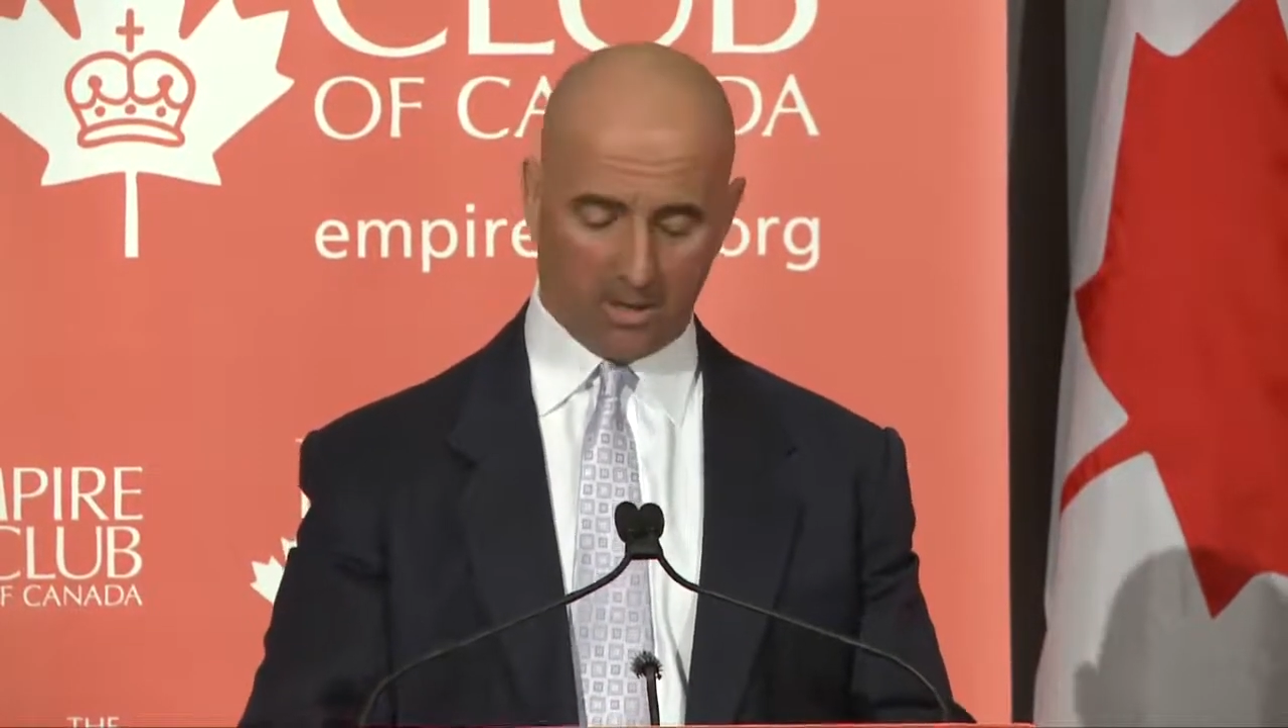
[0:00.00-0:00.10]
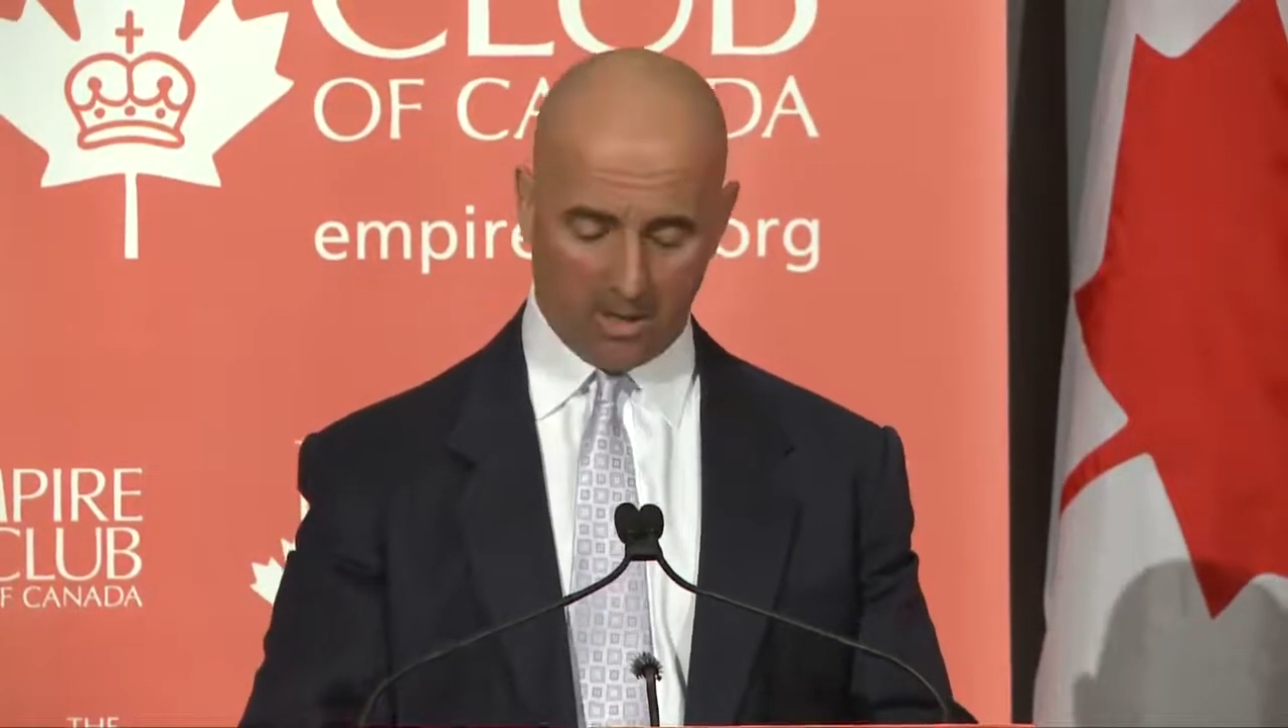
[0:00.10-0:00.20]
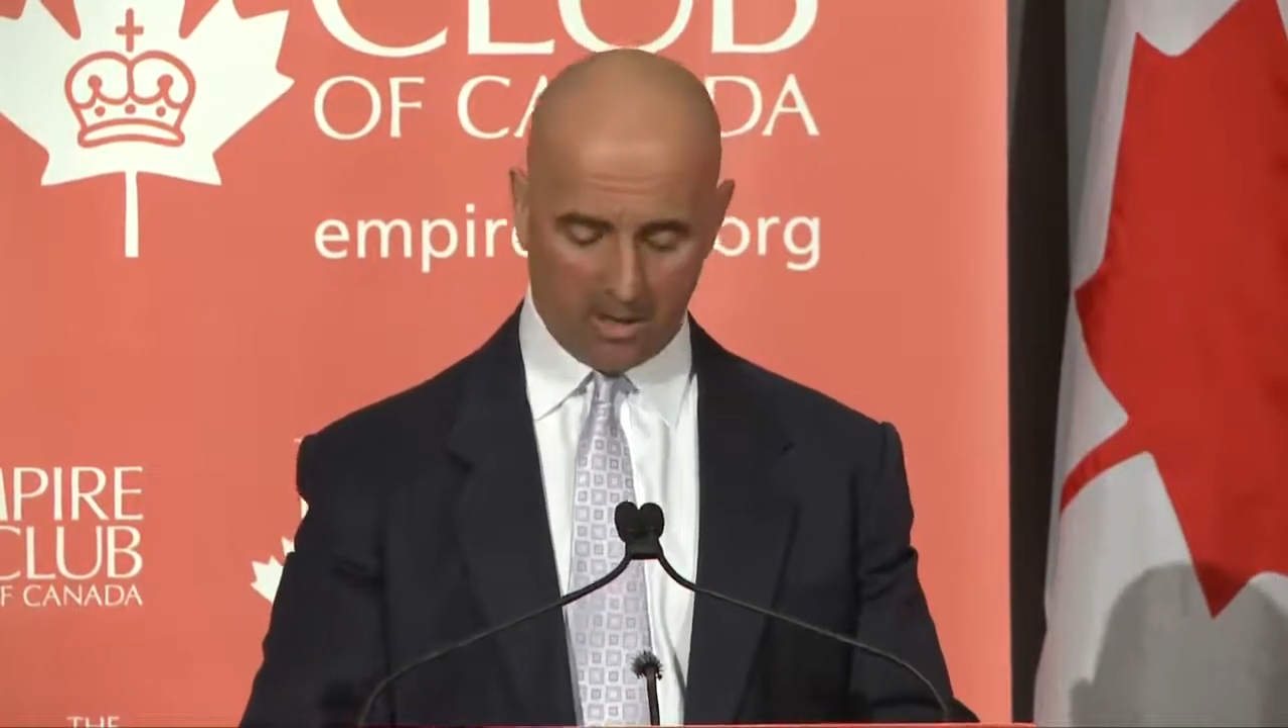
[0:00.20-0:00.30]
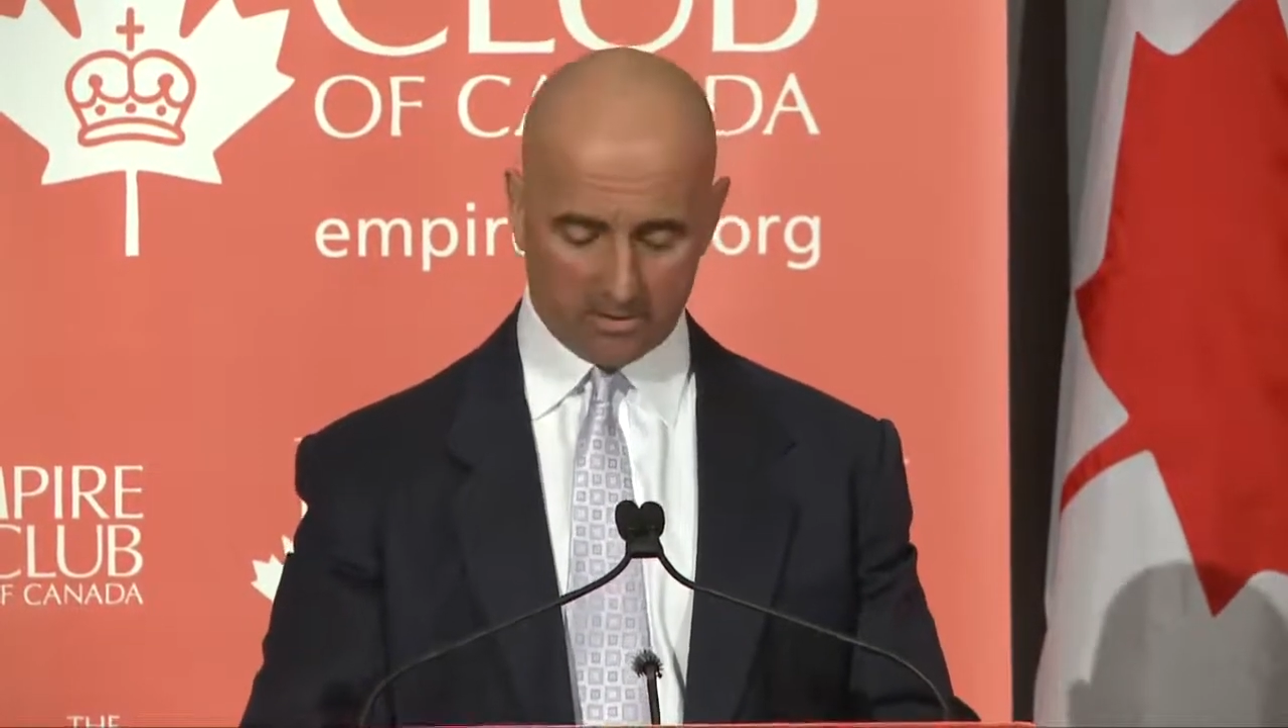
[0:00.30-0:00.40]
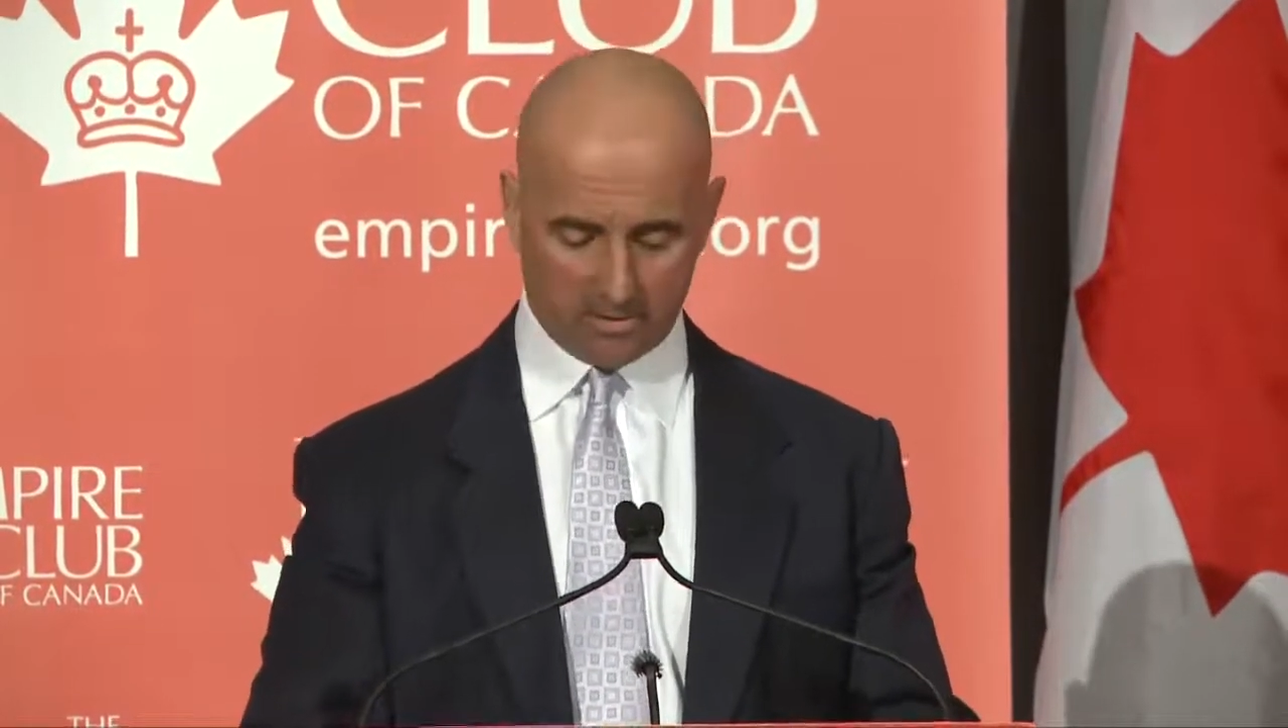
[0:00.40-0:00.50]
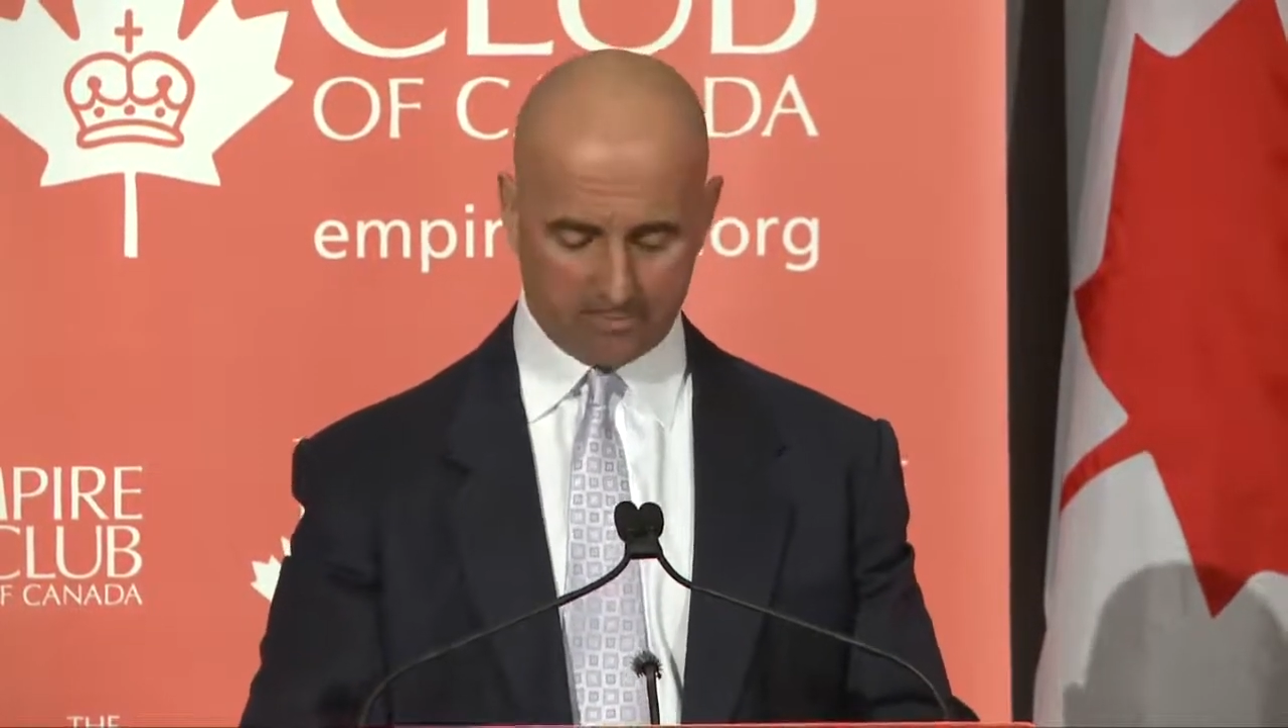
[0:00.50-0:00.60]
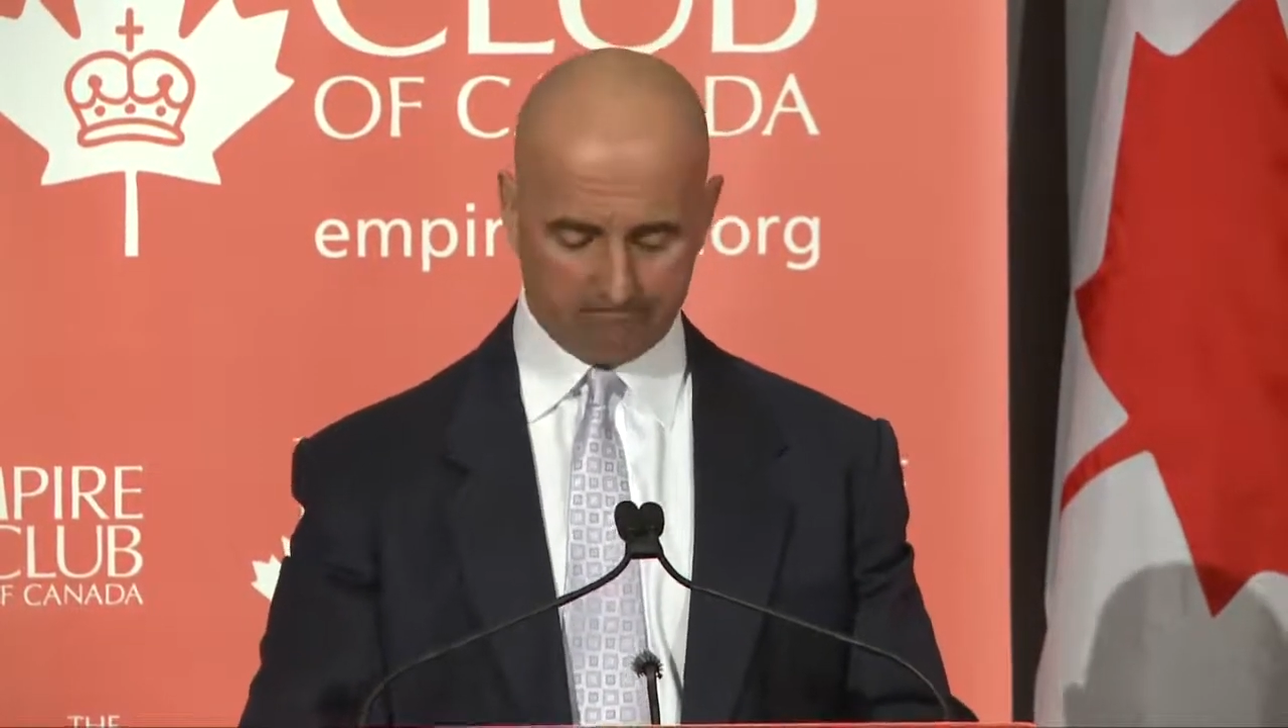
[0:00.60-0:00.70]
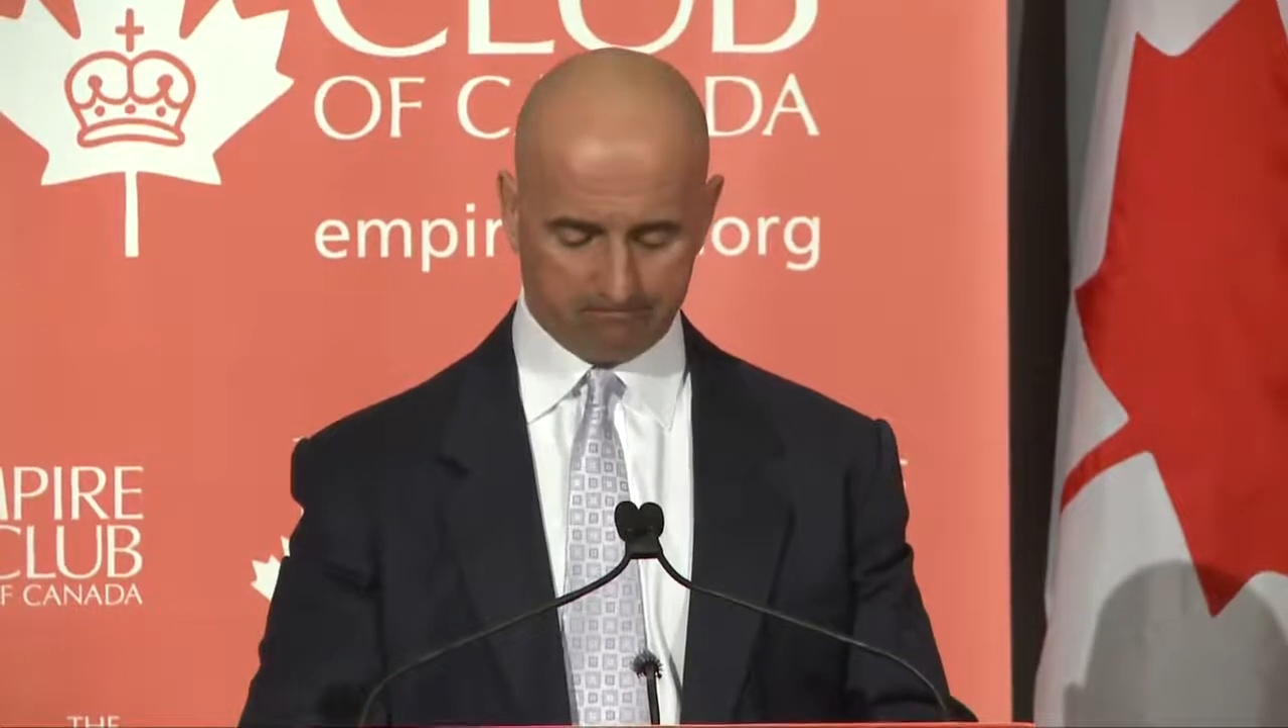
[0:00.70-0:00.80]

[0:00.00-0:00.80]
costs